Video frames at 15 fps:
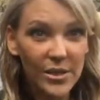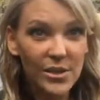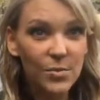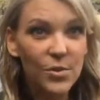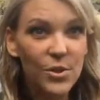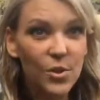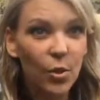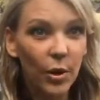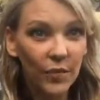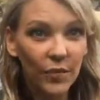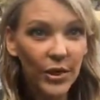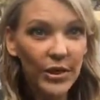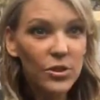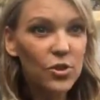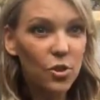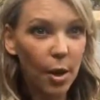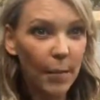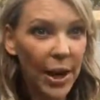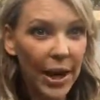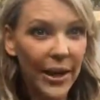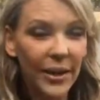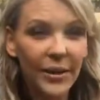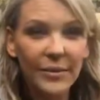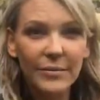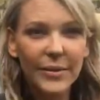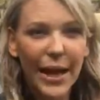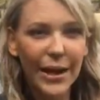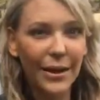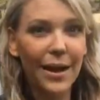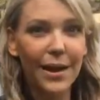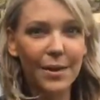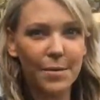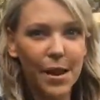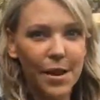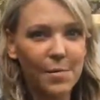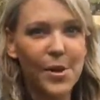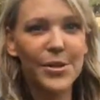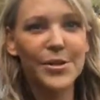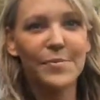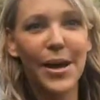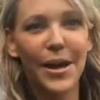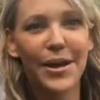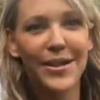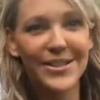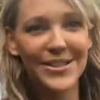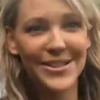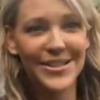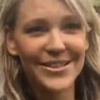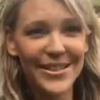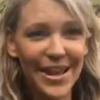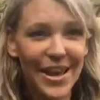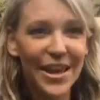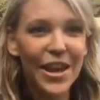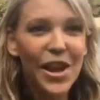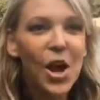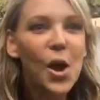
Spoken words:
It was horrific, traumatic, had a lot of nightmares about it since then.